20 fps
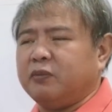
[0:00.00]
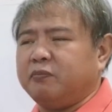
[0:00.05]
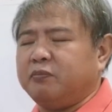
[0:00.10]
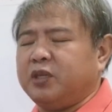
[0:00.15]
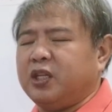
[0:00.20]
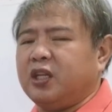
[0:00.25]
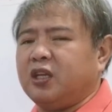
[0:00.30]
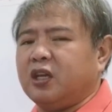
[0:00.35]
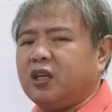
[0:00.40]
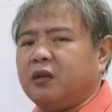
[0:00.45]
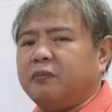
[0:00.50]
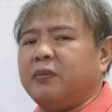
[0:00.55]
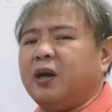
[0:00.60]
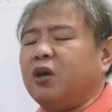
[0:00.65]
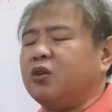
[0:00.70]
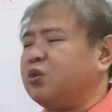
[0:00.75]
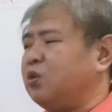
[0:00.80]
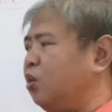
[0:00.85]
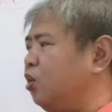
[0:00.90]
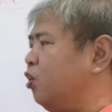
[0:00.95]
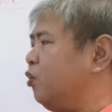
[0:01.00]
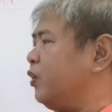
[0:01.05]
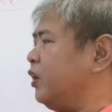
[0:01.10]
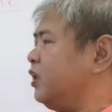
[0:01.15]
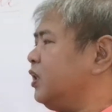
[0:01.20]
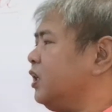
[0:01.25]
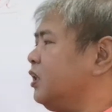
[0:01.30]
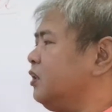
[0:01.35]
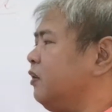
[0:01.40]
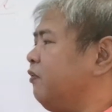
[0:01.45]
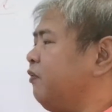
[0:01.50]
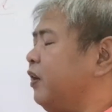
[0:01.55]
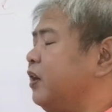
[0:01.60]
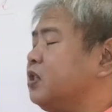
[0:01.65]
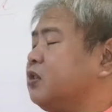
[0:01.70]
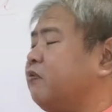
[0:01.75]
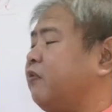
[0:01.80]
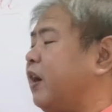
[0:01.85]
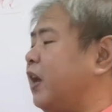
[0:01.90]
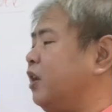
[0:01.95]
Meaning an amount lower than the
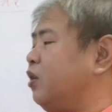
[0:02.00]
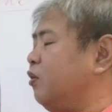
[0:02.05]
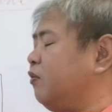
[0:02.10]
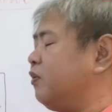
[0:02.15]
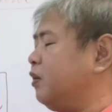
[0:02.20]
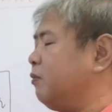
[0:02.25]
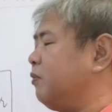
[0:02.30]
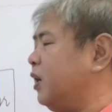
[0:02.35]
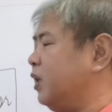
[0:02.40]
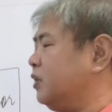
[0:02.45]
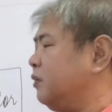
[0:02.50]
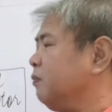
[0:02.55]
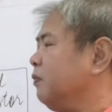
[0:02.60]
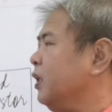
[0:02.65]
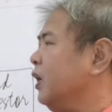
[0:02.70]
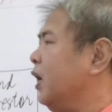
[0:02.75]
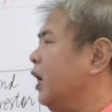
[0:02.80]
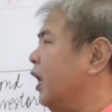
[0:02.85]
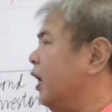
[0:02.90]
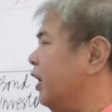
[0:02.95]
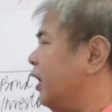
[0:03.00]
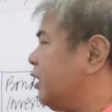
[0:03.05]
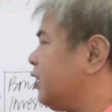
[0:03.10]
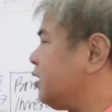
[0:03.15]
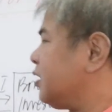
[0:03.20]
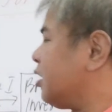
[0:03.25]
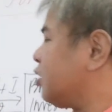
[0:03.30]
face value of the bond. Let us